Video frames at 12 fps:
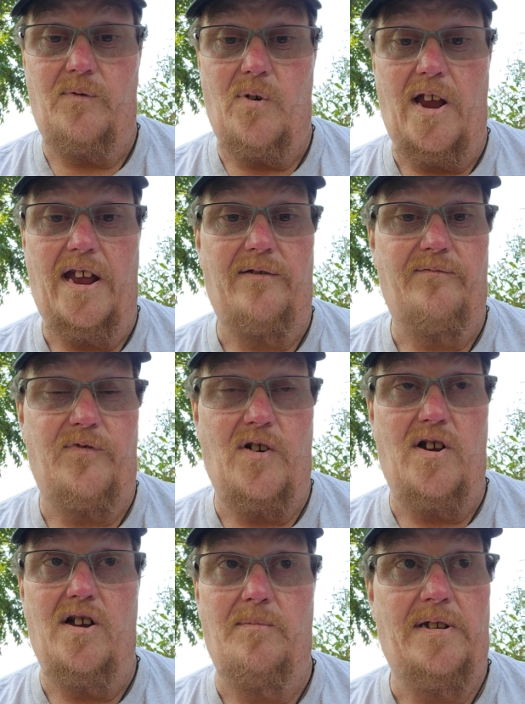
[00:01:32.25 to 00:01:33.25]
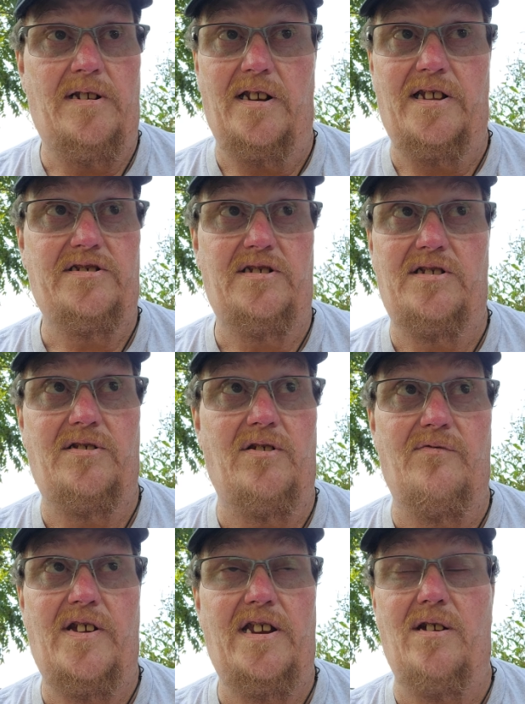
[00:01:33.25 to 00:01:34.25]
read from and listened to
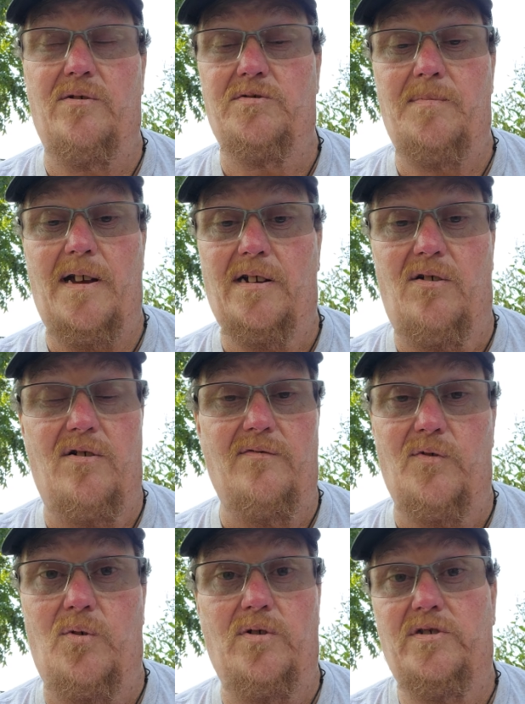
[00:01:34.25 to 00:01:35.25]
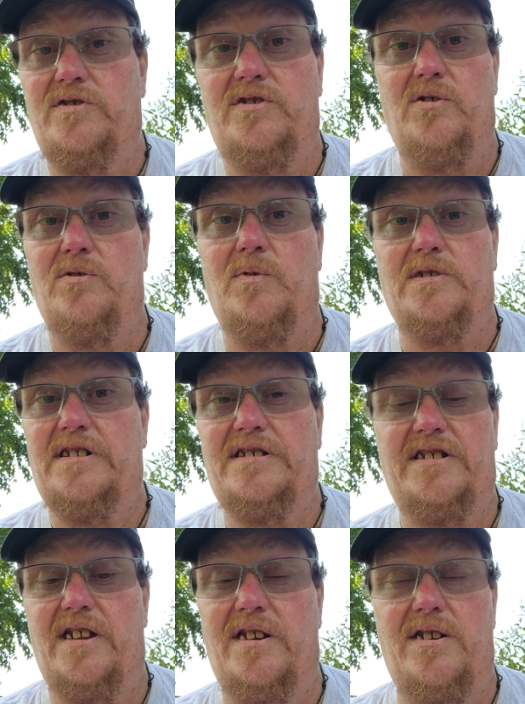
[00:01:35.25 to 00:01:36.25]
their videos about carnivore, just doing what they
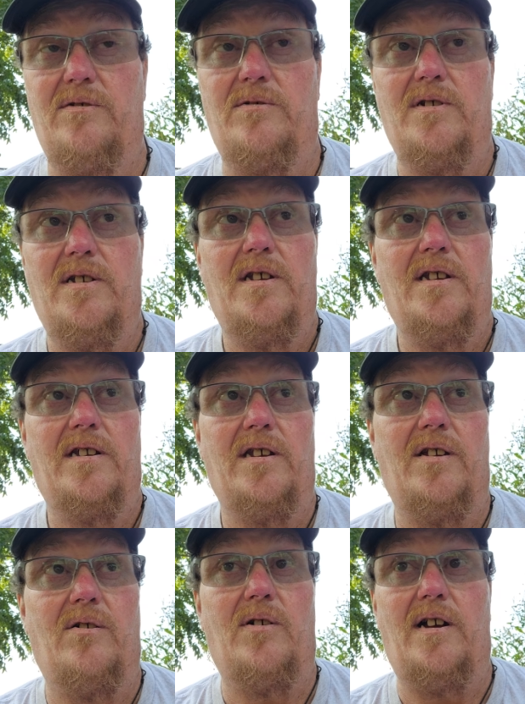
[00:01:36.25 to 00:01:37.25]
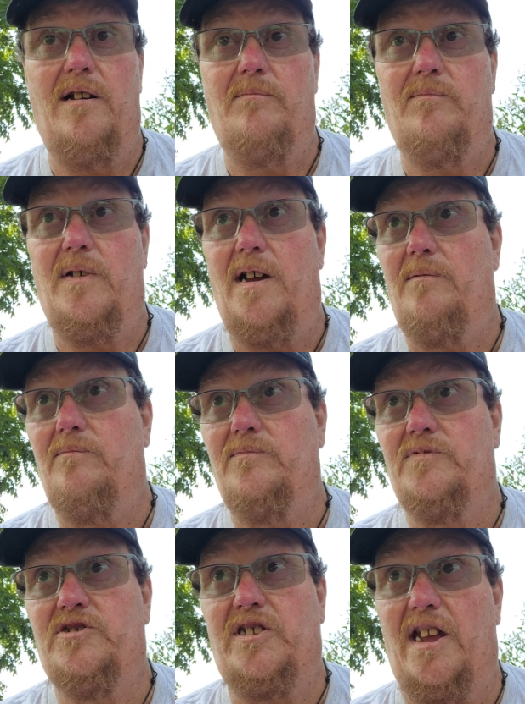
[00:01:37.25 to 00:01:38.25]
say to do. You know,
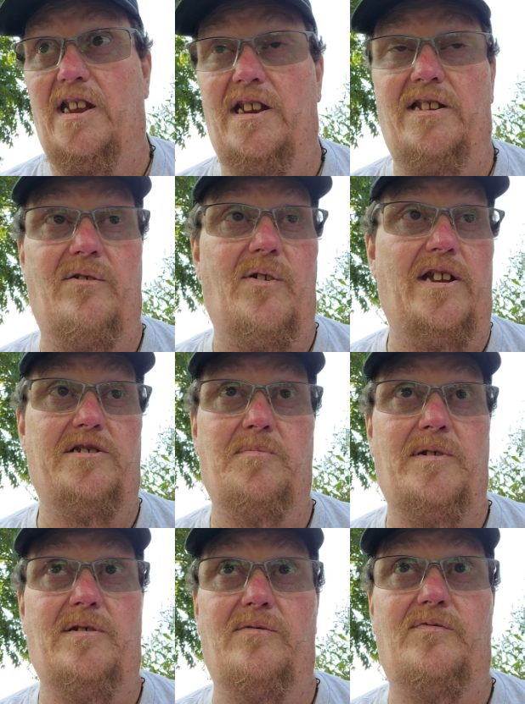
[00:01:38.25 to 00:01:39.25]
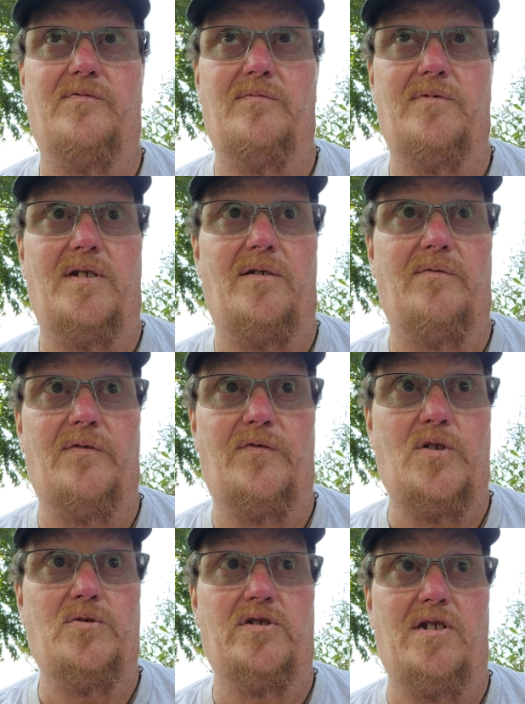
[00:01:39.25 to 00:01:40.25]
I'm staying in the regimen of the
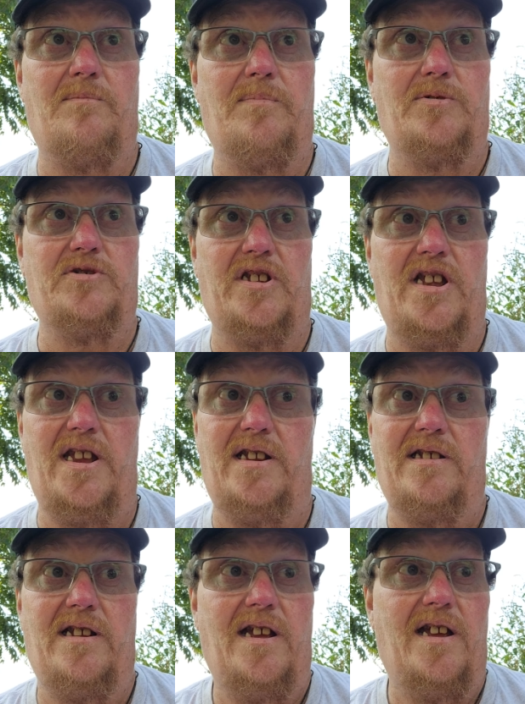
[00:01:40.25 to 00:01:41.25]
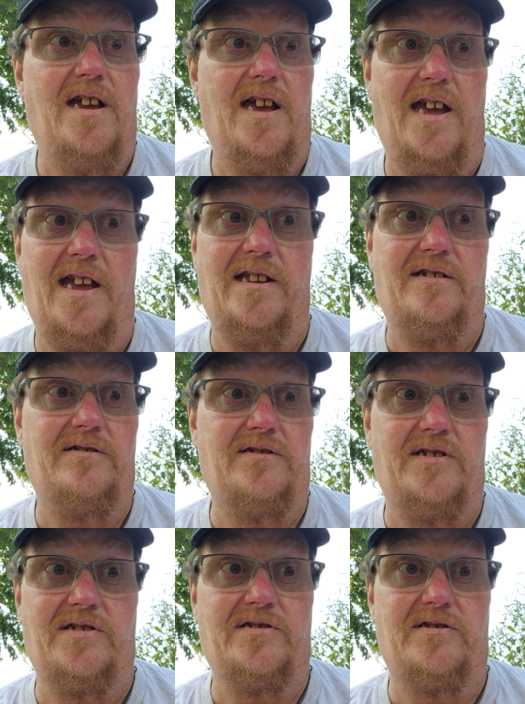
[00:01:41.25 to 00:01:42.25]
foods that I'm supposed to eat and
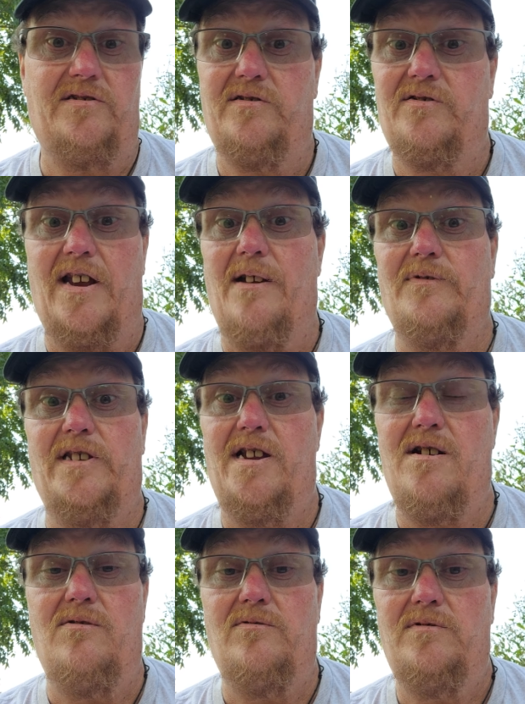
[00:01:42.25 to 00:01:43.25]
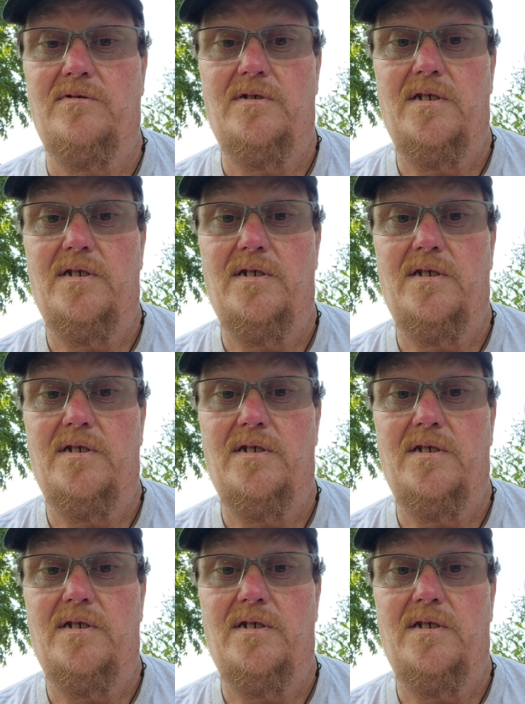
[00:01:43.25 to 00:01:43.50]
just traveling on.